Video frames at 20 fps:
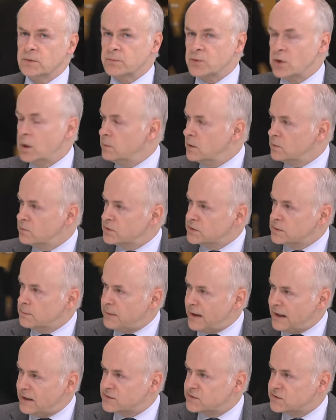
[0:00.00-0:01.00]
problem with the
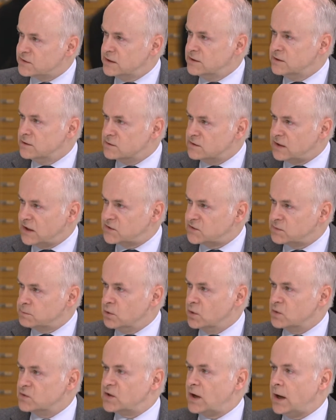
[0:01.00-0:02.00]
Palestinian
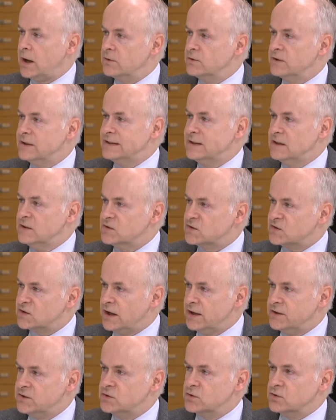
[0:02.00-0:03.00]
textbooks, how they
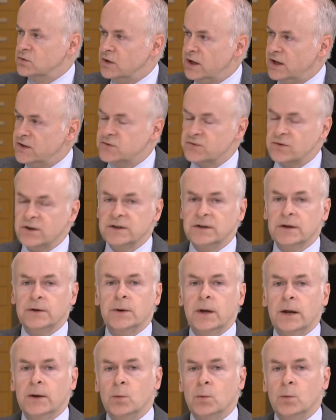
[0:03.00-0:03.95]
incite to hatred and